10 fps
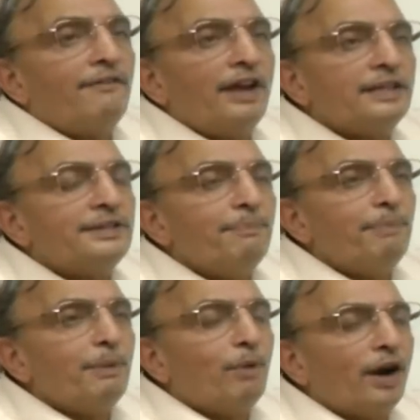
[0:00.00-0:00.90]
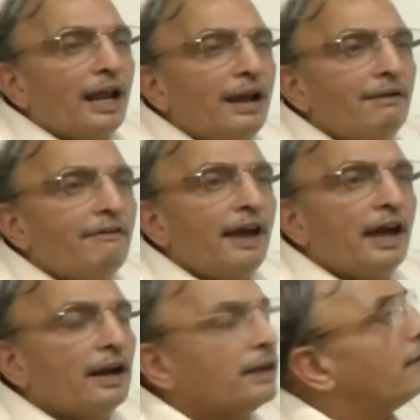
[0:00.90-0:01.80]
a very simple model
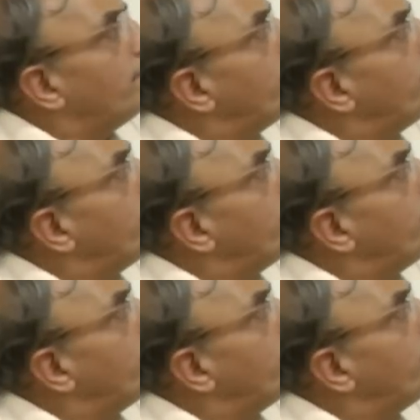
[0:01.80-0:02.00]
where the